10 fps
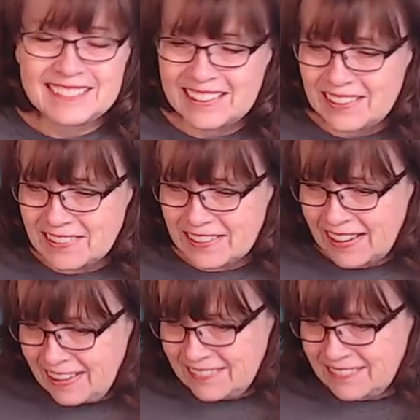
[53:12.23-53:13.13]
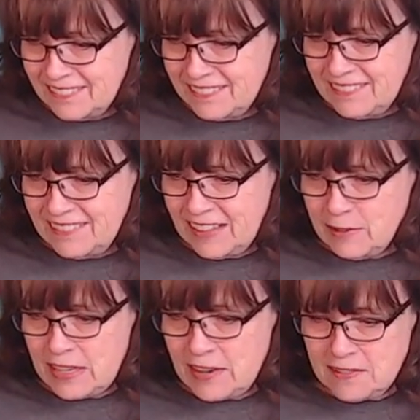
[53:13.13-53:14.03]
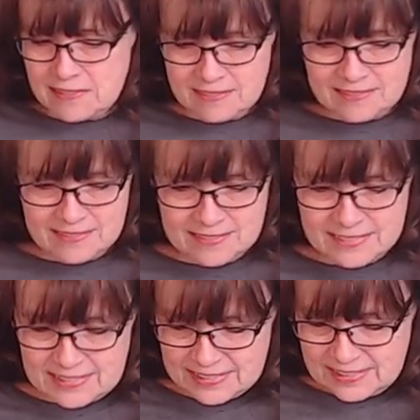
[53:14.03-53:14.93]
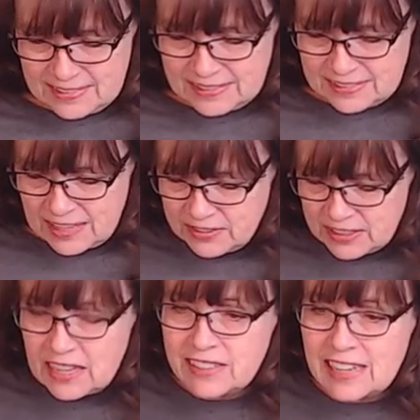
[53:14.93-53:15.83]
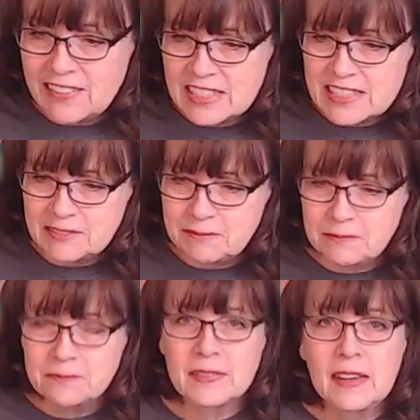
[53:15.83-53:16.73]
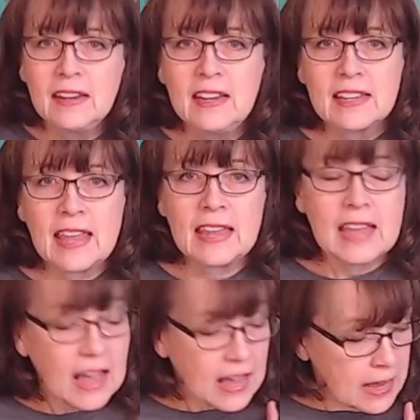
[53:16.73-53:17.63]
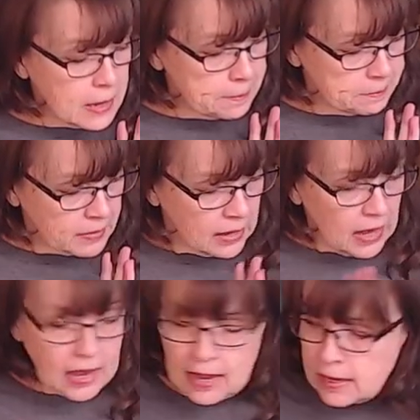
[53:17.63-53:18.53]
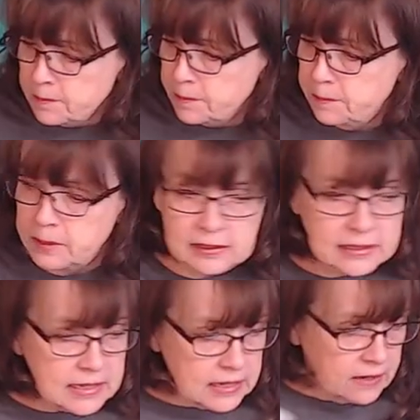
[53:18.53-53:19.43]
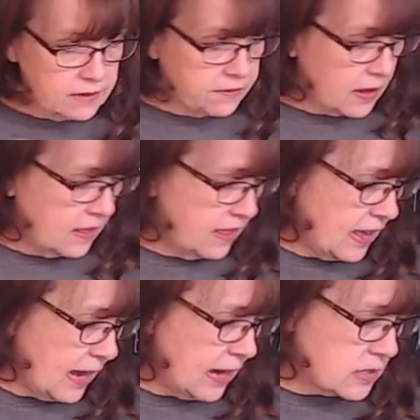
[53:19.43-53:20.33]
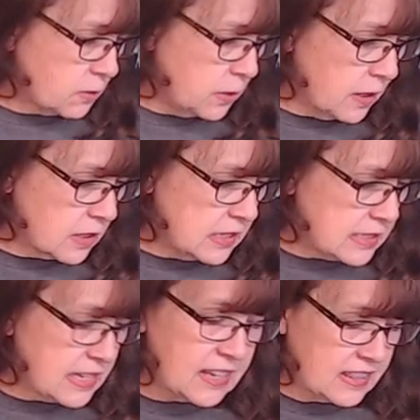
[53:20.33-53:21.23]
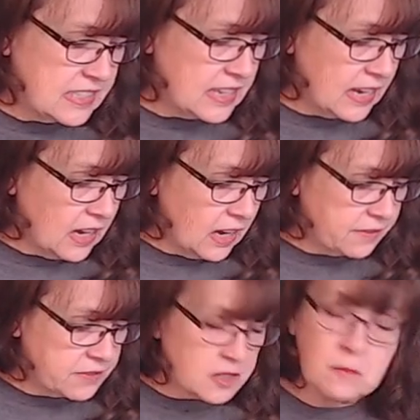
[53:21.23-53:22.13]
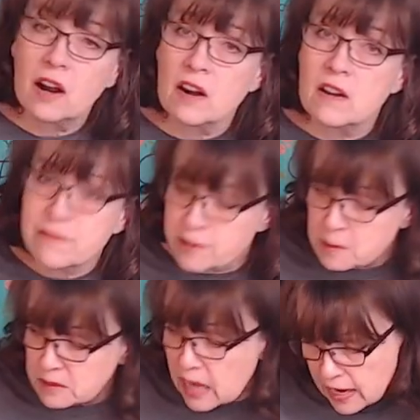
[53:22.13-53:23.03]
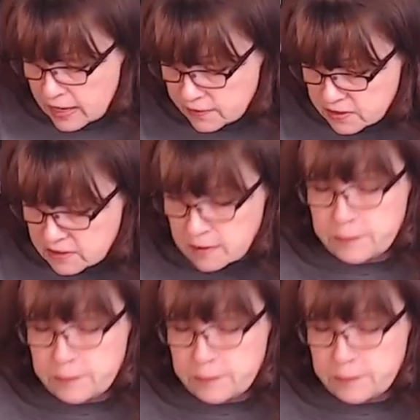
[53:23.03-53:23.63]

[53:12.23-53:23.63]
Okay, there we go. Love it, love it, love it. Okay, um, I believe that we are going to take the day off tomorrow from lives